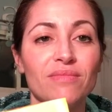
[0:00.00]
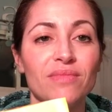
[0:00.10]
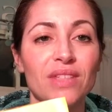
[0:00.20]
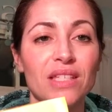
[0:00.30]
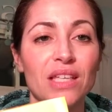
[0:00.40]

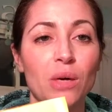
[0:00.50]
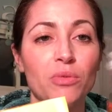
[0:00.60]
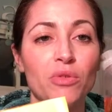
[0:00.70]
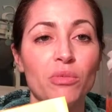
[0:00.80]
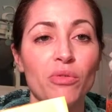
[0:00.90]
This
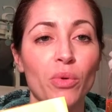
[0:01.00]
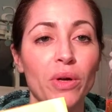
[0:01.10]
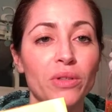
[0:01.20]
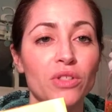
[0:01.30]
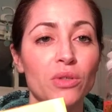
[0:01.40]
helps remove
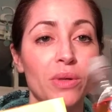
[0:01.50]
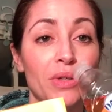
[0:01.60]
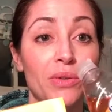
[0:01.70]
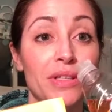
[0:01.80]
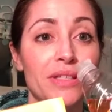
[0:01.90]
oil too and
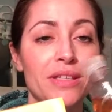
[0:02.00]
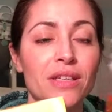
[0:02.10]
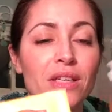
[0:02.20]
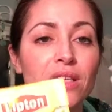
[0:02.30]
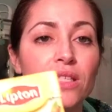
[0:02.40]
grease.
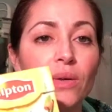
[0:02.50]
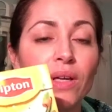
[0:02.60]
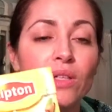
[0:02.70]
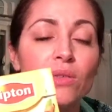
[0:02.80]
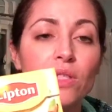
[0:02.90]
So I
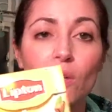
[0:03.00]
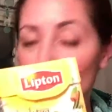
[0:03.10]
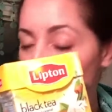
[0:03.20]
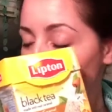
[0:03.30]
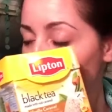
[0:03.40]
do a
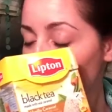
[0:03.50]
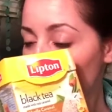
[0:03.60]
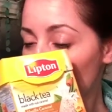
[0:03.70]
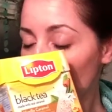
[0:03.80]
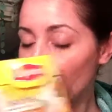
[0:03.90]
soak.
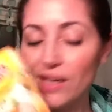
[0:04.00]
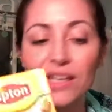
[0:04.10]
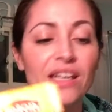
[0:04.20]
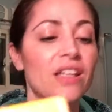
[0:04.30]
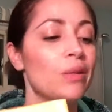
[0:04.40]
I
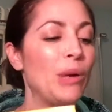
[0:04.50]
heat it in the